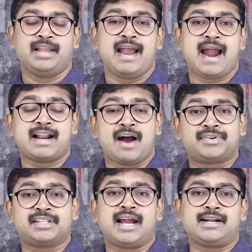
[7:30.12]
And
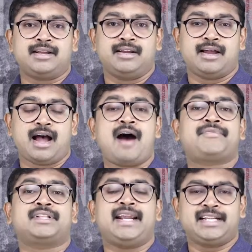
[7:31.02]
after that,
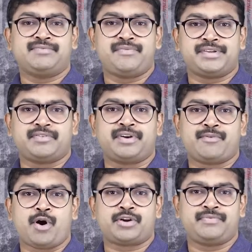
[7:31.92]
after the 1857
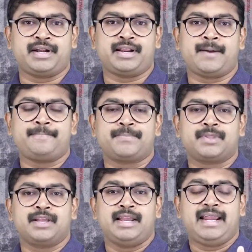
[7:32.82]
revolt of India,
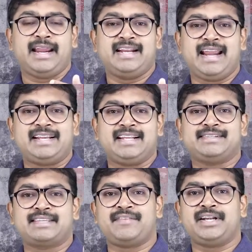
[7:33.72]
in
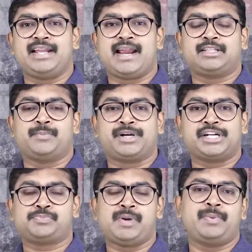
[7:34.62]
1878, the
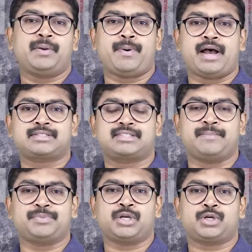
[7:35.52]
British people passed
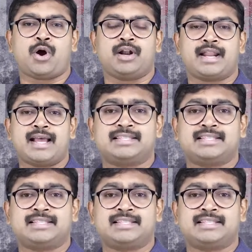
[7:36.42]
something called as